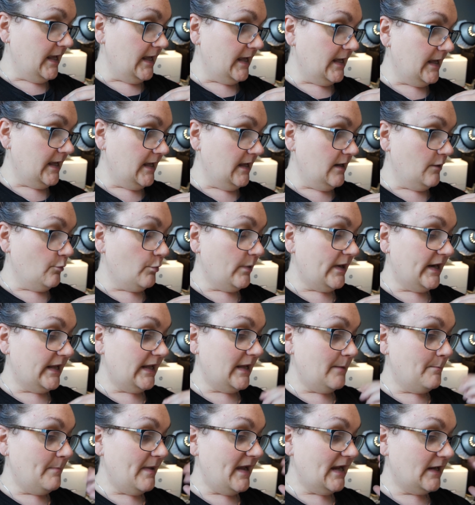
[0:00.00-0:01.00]
And when I
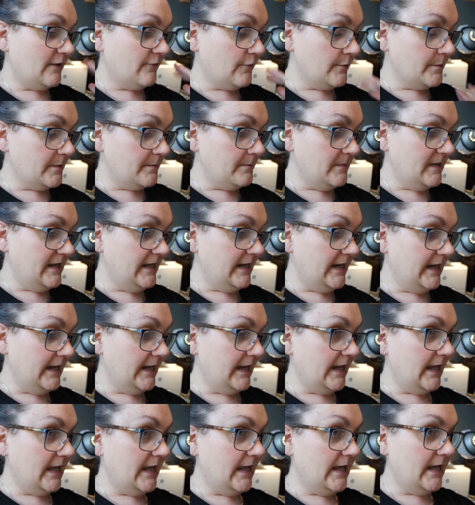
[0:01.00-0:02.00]
get back from the
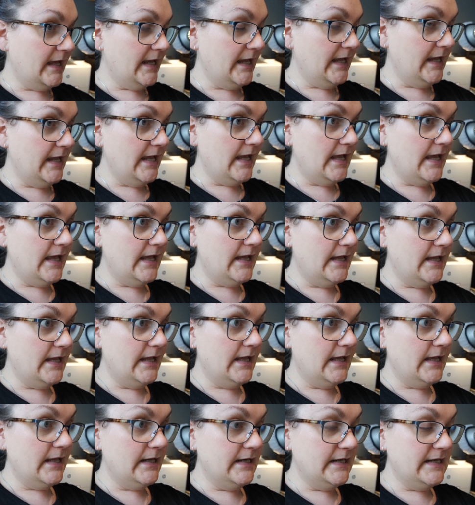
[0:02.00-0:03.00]
meeting, I
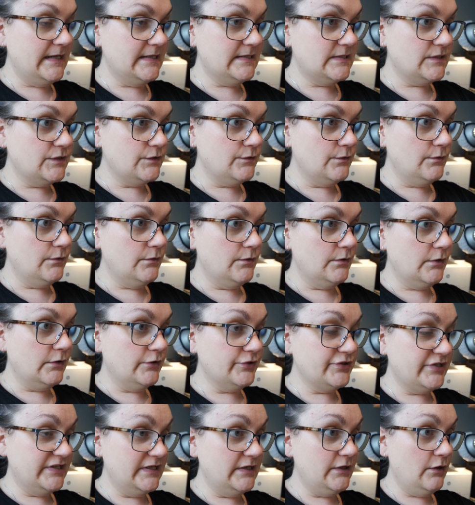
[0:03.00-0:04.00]
need to
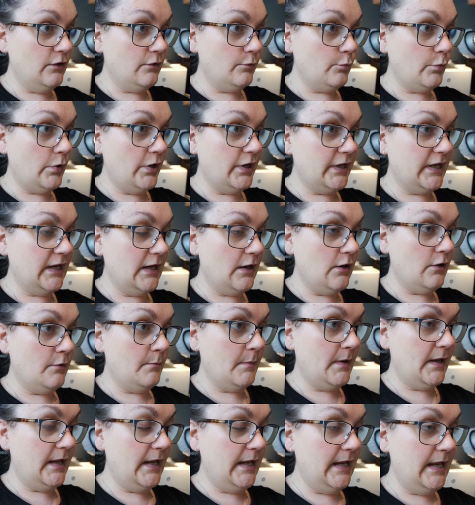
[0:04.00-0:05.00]
continue on working
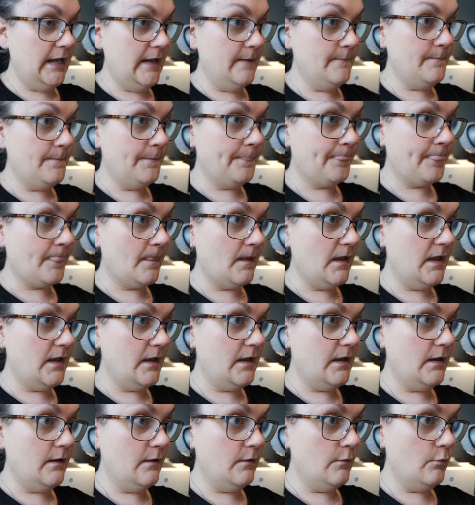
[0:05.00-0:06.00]
on my
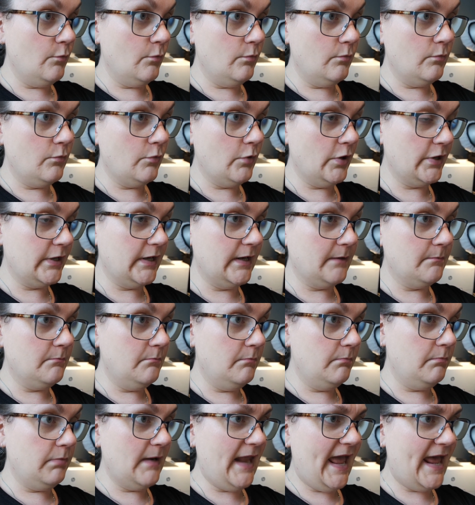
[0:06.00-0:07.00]
work
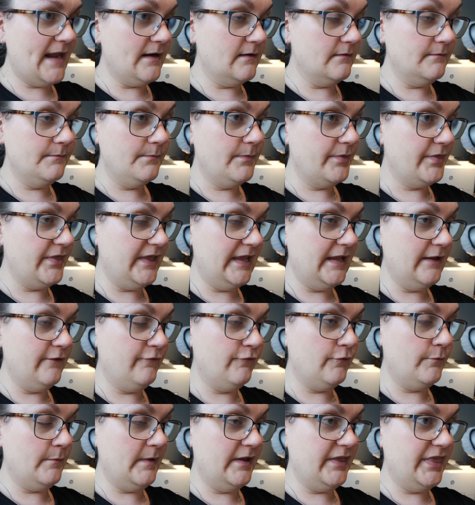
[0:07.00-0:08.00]
plan thing
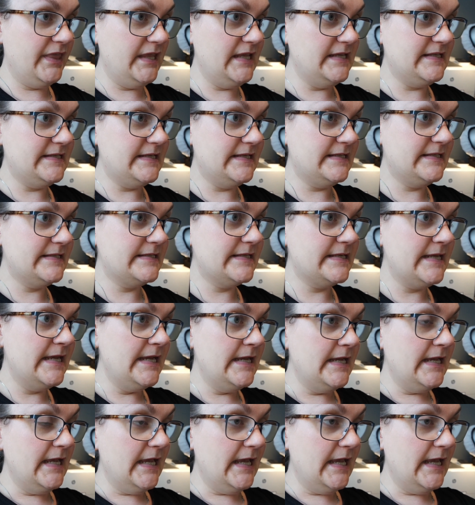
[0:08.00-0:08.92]
for my thesis